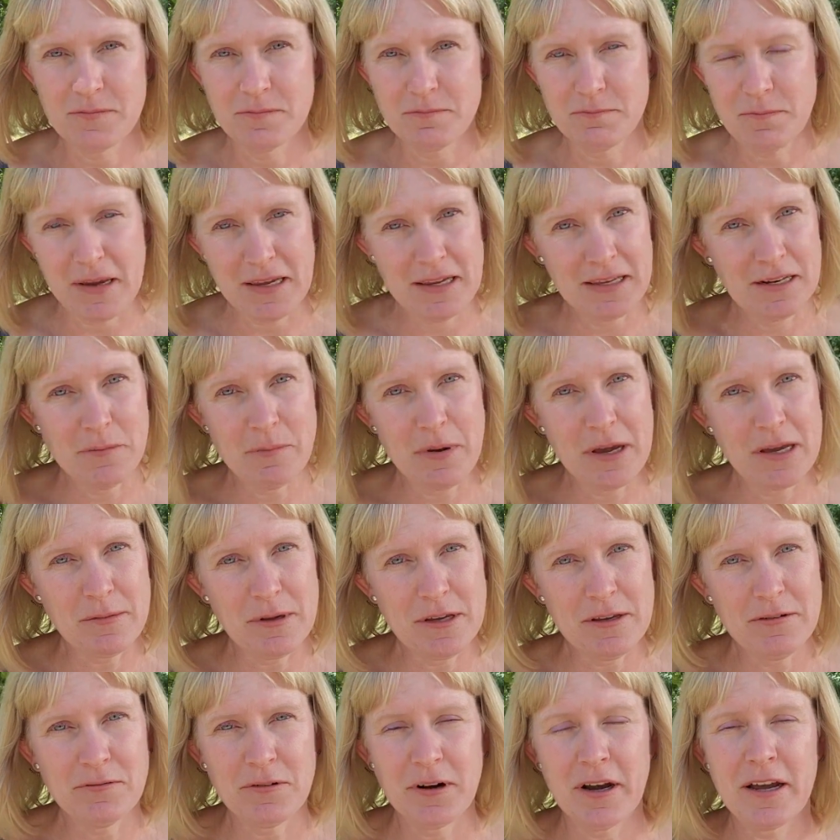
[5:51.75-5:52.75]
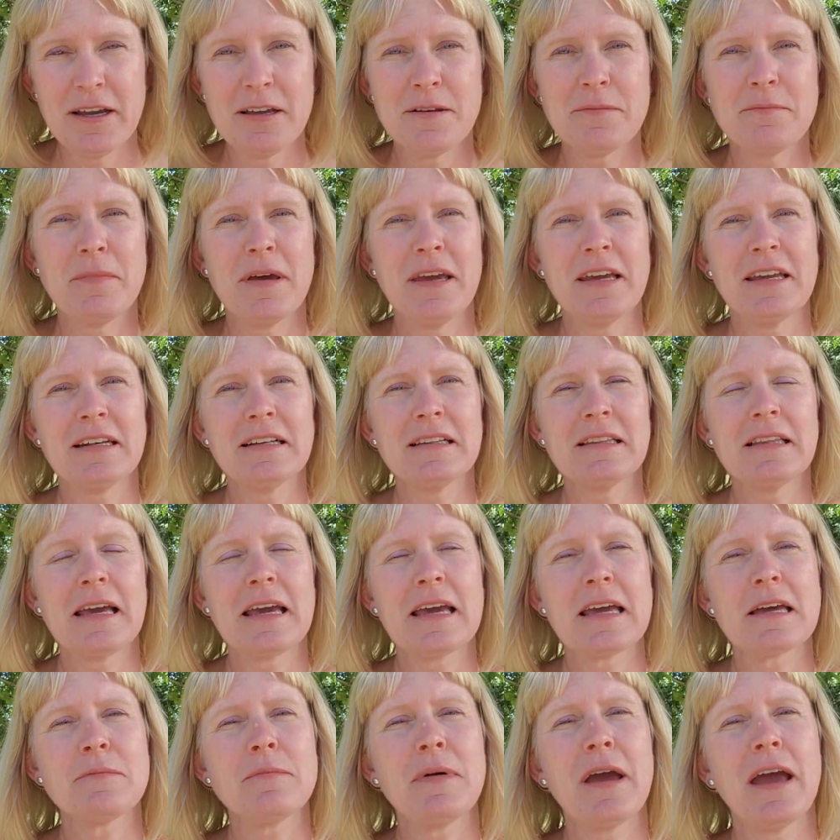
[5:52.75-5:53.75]
making a baby, right? Making a
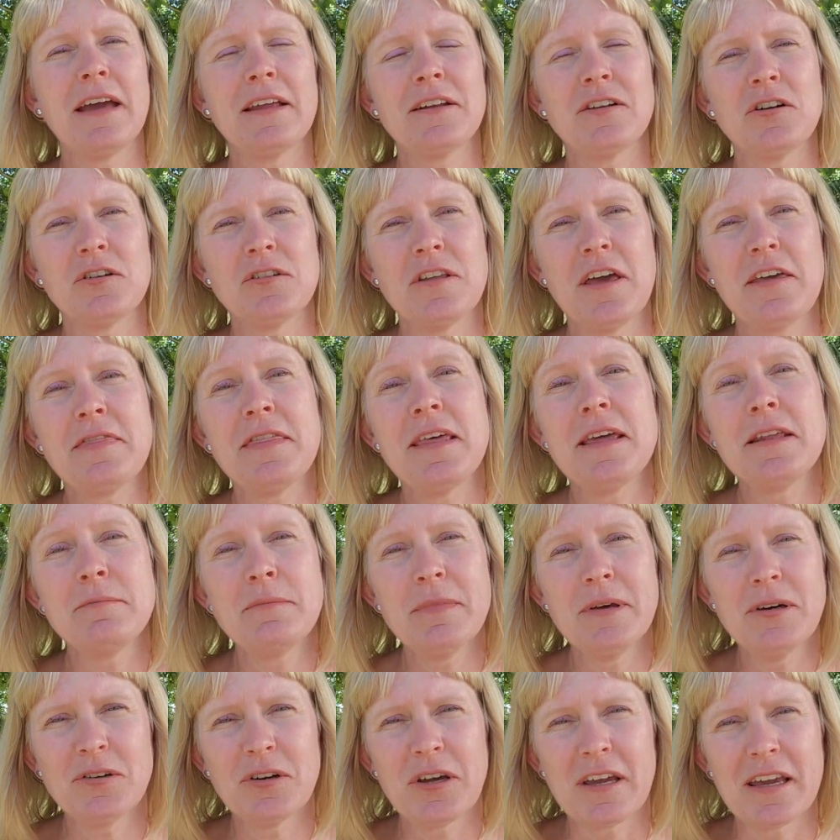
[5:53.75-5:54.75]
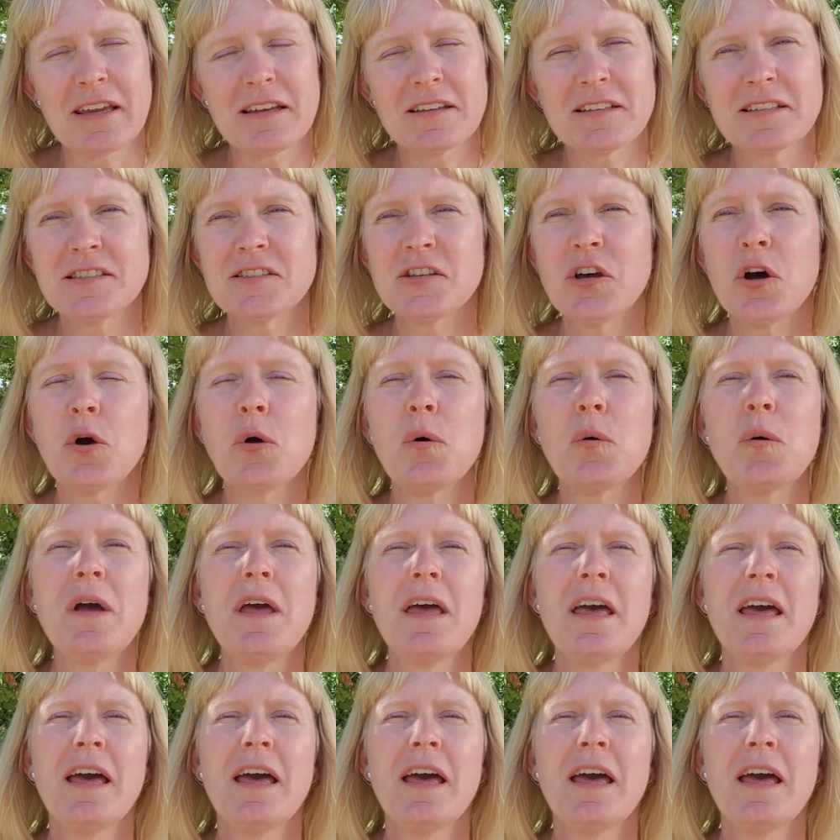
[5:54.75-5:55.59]
lamb and then milking. So